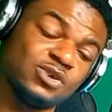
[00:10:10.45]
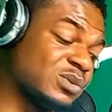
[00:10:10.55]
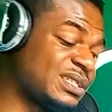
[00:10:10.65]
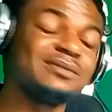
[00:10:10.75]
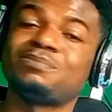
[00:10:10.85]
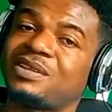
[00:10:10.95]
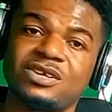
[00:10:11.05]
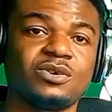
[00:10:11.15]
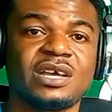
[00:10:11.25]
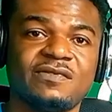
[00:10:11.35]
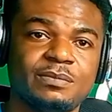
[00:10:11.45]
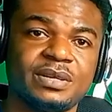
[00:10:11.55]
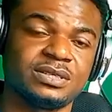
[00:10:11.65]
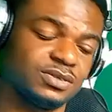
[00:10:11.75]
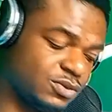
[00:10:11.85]
You will still play your heavy
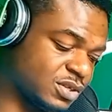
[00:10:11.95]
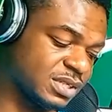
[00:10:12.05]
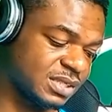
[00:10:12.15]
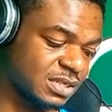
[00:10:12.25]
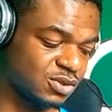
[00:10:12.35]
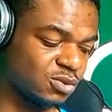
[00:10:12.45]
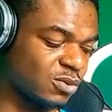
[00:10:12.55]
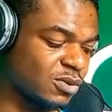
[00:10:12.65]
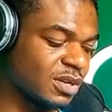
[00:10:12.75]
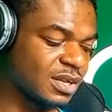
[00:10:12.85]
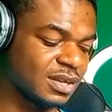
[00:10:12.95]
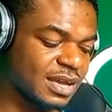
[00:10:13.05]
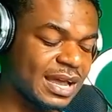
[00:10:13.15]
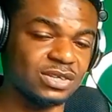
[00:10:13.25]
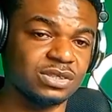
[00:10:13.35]
bass. You understand? So
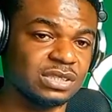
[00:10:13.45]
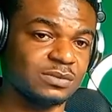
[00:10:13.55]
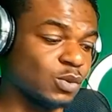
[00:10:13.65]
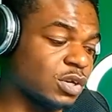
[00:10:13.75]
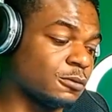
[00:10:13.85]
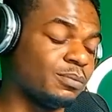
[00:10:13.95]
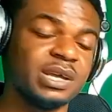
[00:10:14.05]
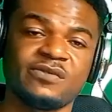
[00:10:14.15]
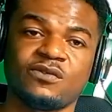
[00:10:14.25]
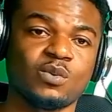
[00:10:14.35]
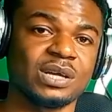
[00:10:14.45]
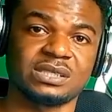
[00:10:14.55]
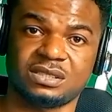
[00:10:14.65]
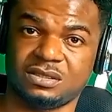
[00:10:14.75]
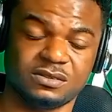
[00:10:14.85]
I just wanted to play it for once.